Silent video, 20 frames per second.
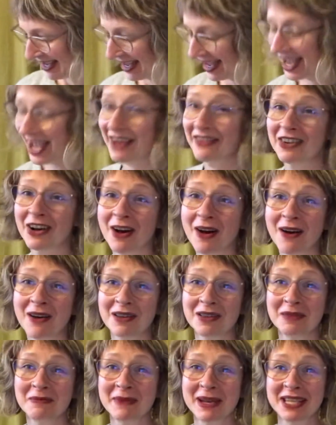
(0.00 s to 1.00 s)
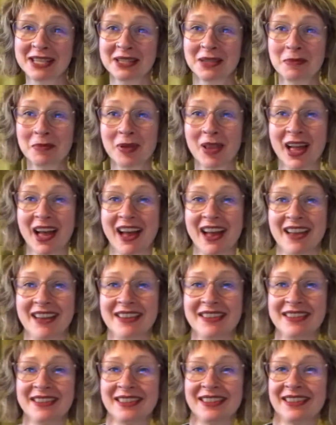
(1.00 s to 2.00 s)
I have all of my
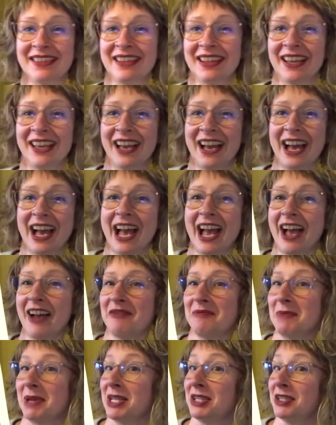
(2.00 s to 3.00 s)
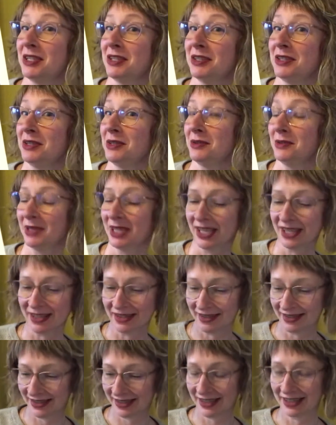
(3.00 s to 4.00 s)
supplies. I have my to-do
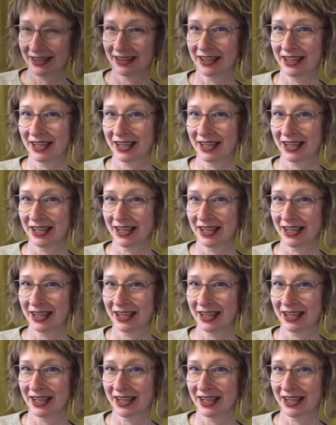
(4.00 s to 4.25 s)
list,